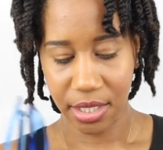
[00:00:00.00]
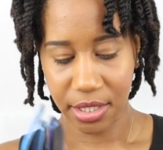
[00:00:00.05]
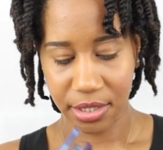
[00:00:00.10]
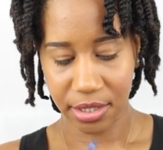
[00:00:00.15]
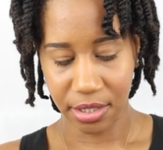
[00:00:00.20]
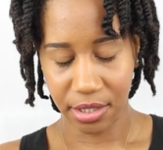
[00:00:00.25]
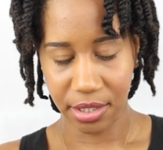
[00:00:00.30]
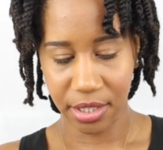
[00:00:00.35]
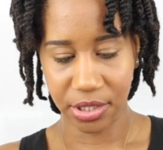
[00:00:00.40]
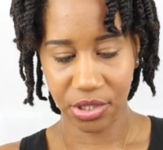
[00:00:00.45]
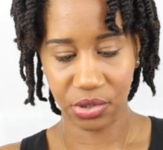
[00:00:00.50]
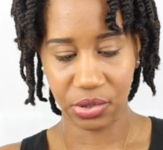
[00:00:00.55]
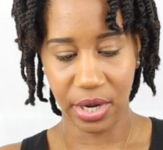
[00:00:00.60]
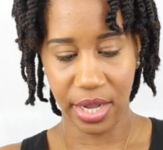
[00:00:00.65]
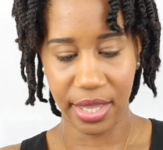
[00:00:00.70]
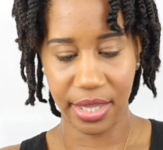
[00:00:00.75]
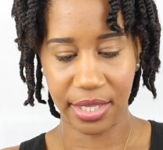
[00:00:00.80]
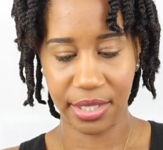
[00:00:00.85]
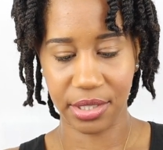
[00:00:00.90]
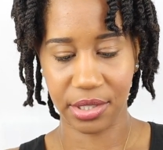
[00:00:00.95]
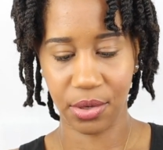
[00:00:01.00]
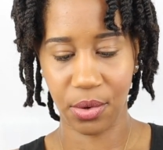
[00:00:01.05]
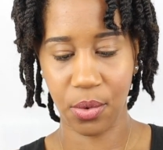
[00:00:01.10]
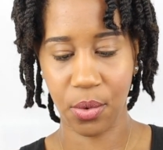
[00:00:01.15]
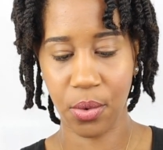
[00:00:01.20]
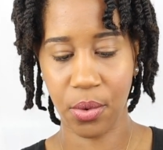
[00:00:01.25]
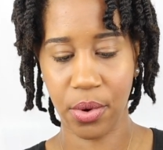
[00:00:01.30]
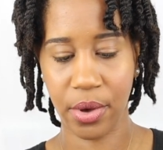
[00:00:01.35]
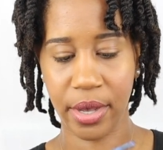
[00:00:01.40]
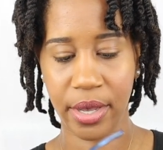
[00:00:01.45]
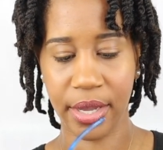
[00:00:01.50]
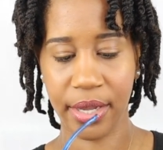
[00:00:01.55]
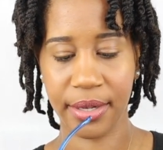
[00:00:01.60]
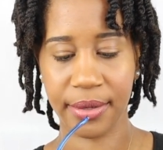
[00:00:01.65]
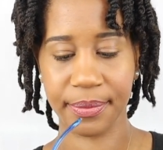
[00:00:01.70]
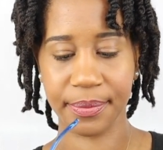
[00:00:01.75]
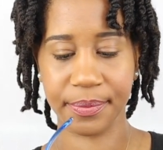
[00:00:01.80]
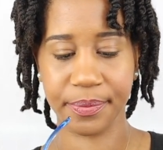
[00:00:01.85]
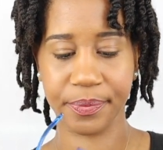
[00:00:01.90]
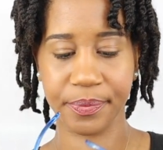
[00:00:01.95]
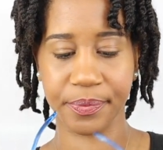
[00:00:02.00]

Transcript: So let's try these on.